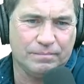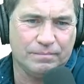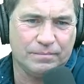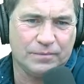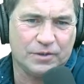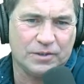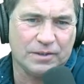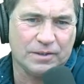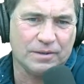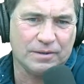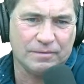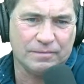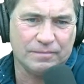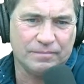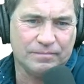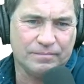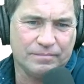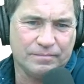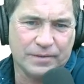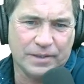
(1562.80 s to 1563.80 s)
so,
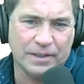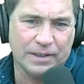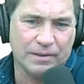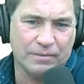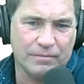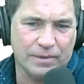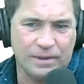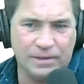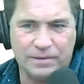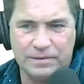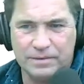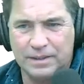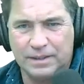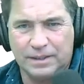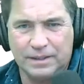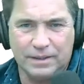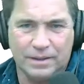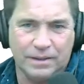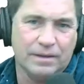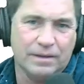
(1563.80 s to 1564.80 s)
anyways,
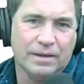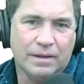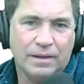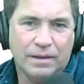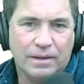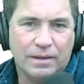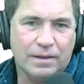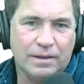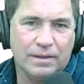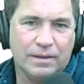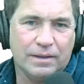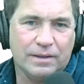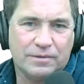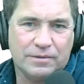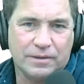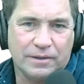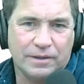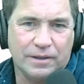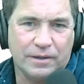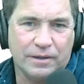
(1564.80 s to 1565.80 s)
again, uh,
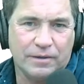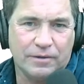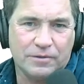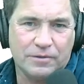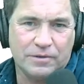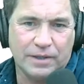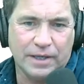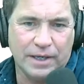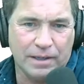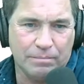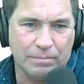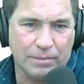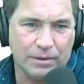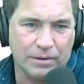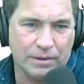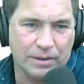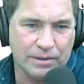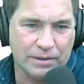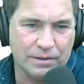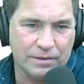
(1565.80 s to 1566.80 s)
let's look here. Here's Than
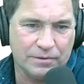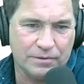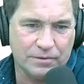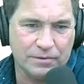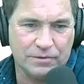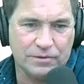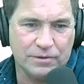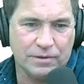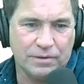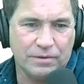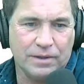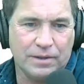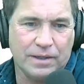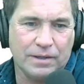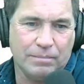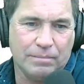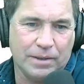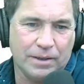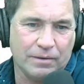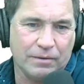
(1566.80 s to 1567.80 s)
Merrill. I did a search on
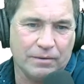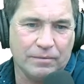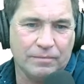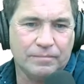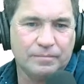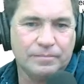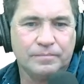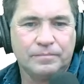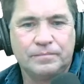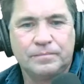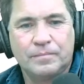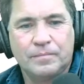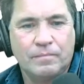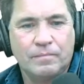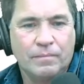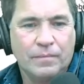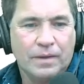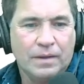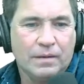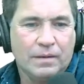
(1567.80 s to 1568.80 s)
Than Merrill.
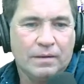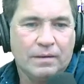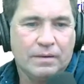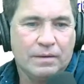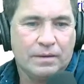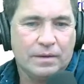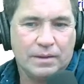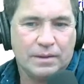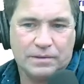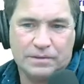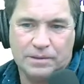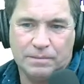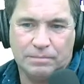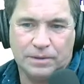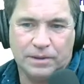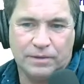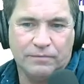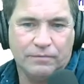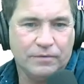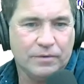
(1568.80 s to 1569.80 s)
I guess he
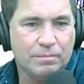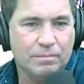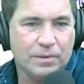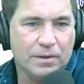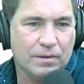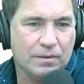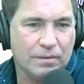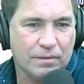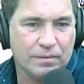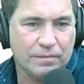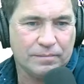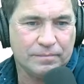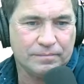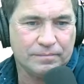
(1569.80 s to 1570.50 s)
played football.